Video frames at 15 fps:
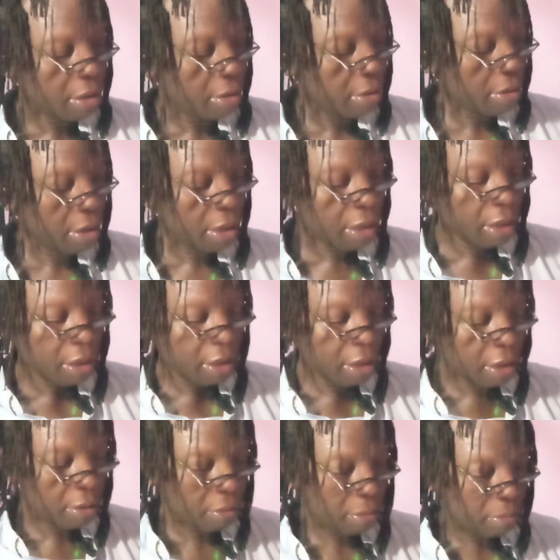Okay, and
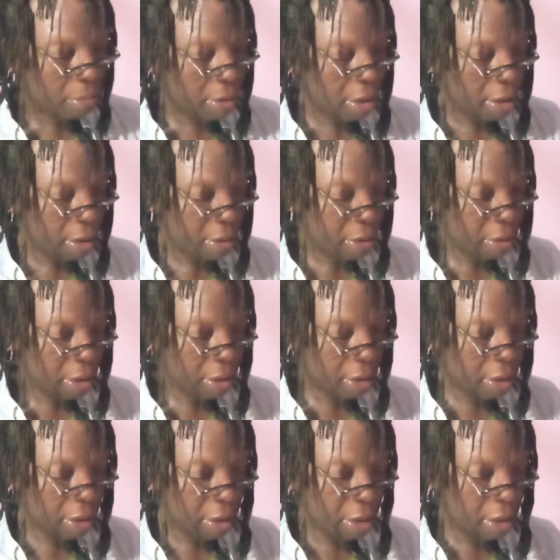then we minus
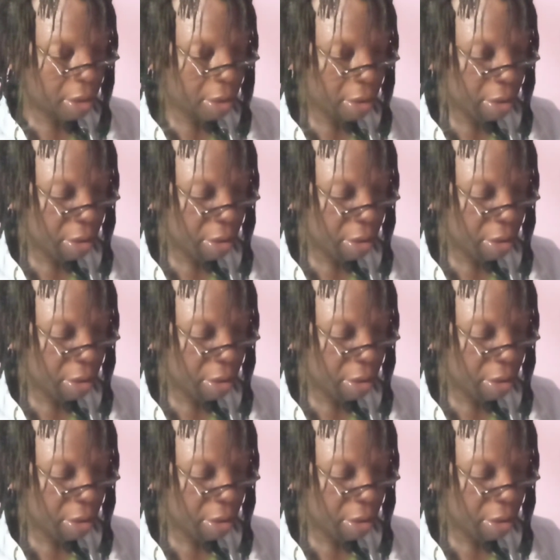13 here.